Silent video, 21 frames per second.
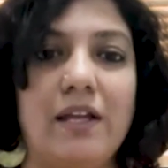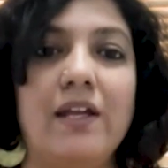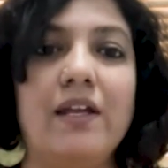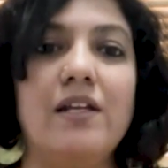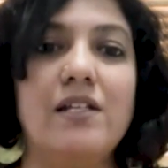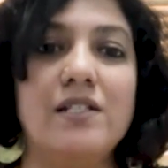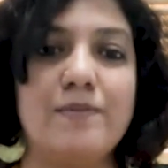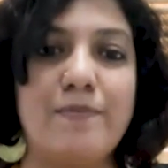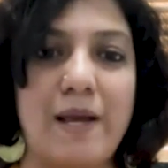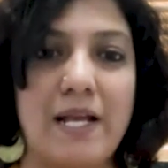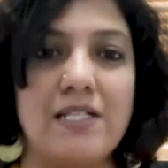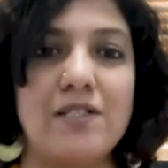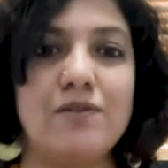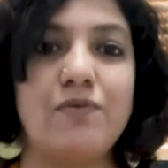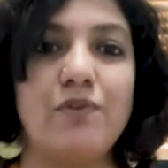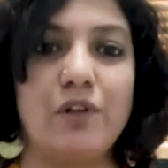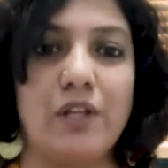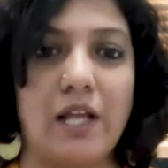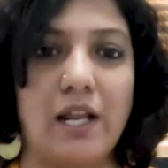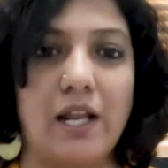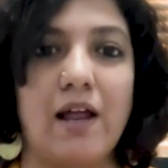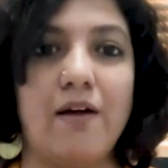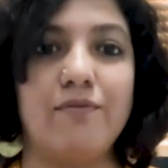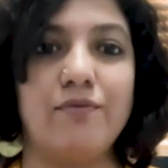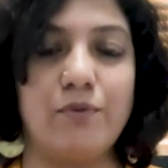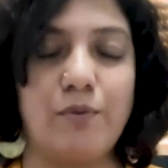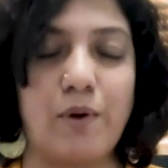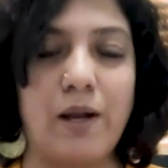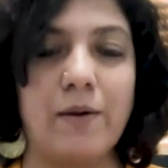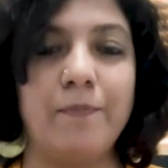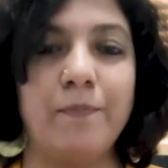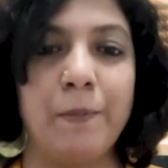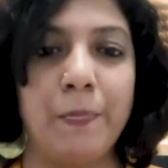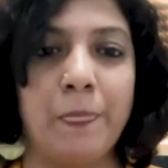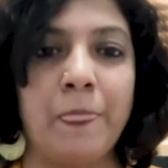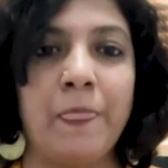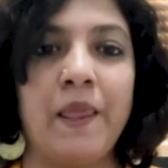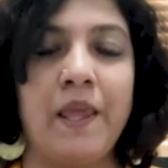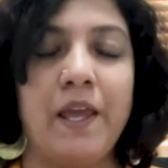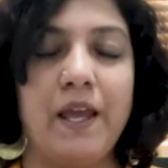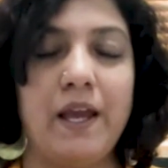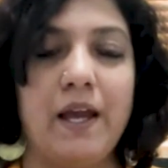think is best for their loved one.
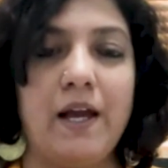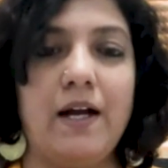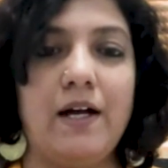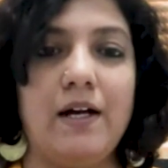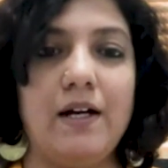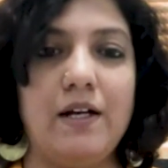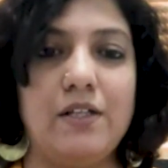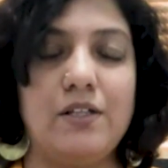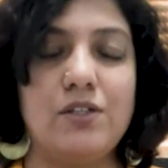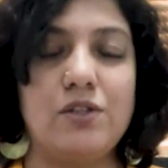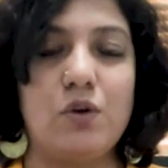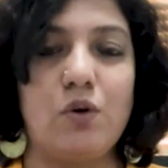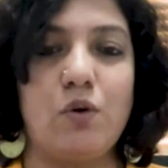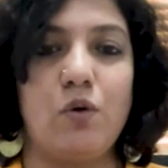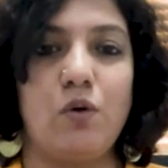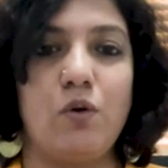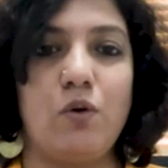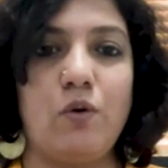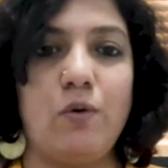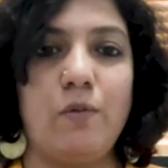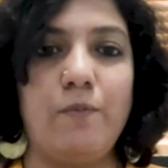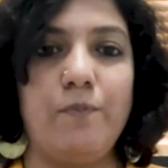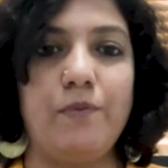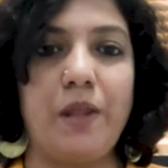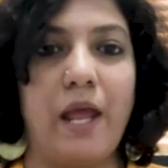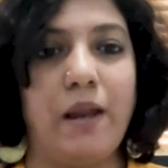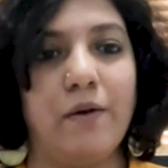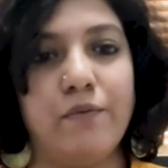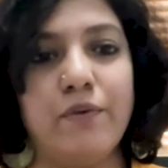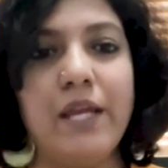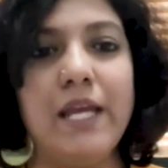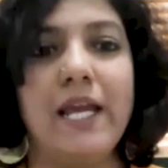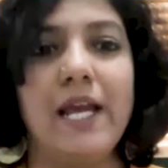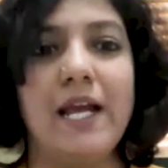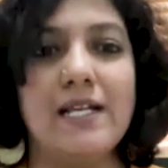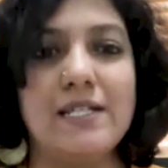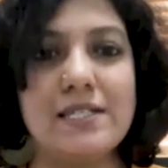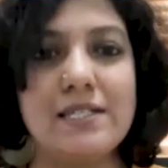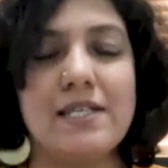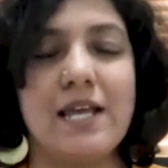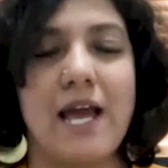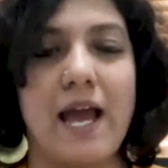And we
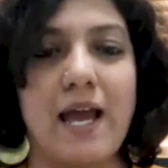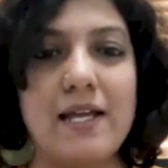as